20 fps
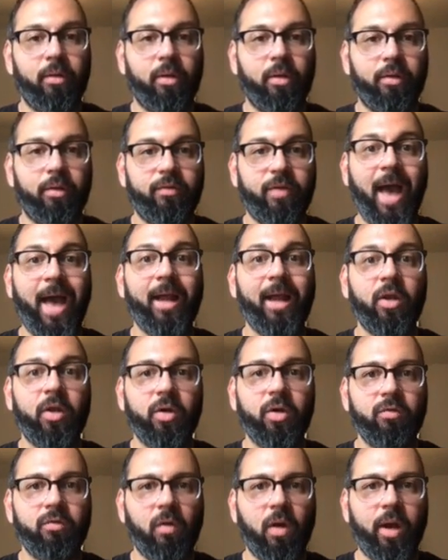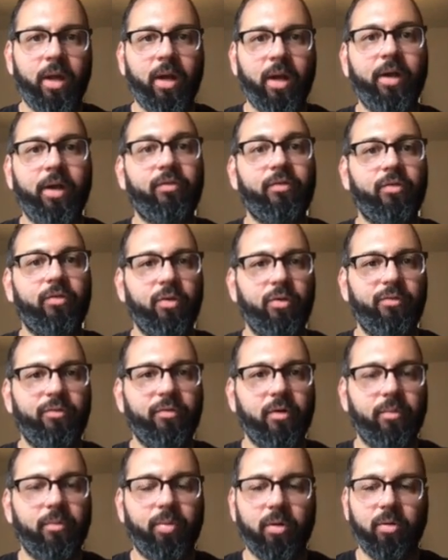It's had a good run and it's due
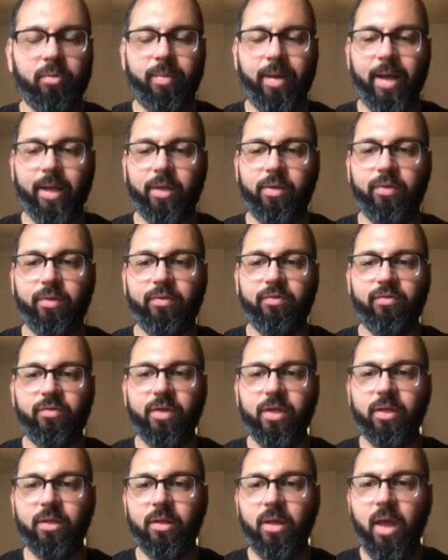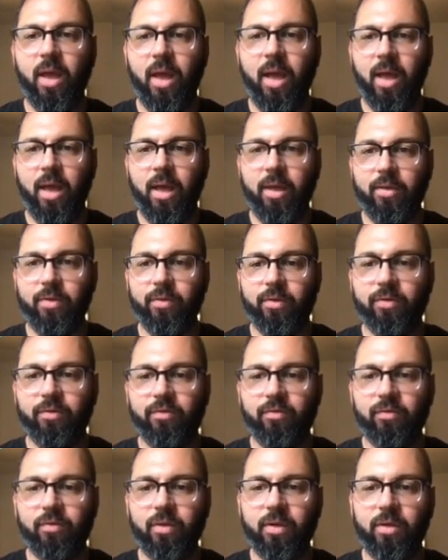for a pullback. You can see it, you
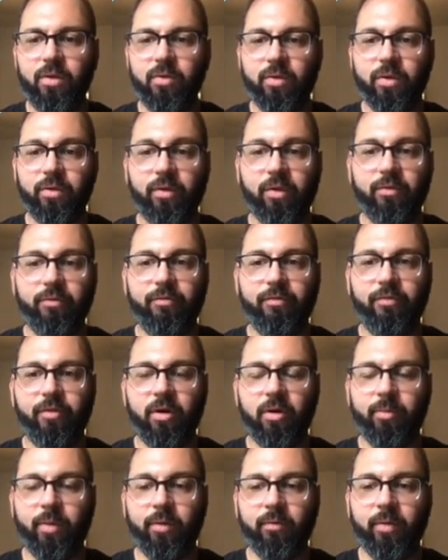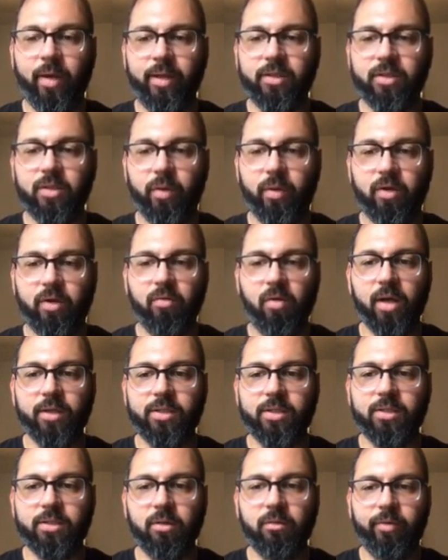can confirm it, right? So it
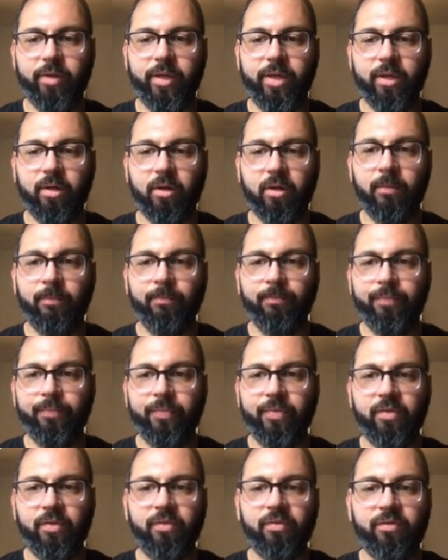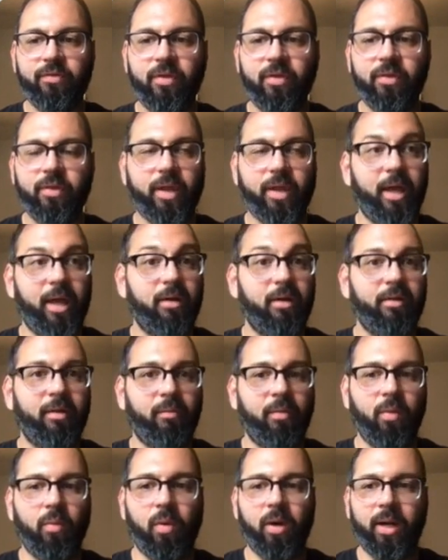crosses over here. This is an indicator that
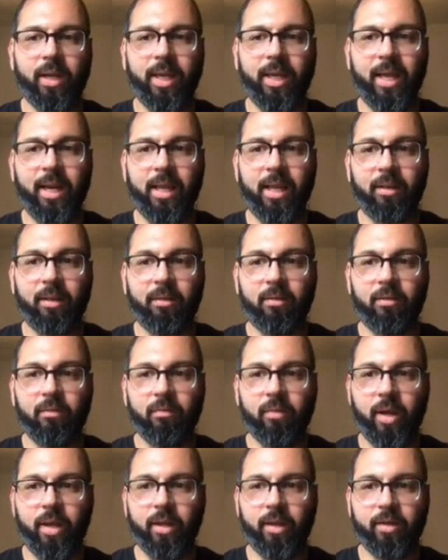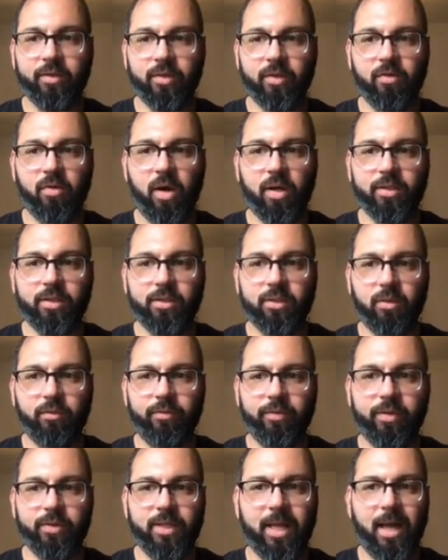we want to get in, right? Because it crosses over
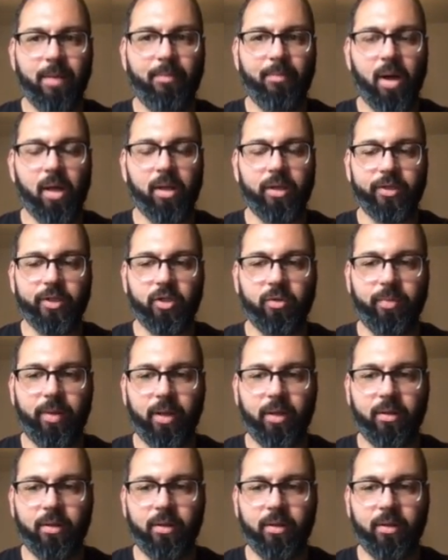this top Bollinger Band.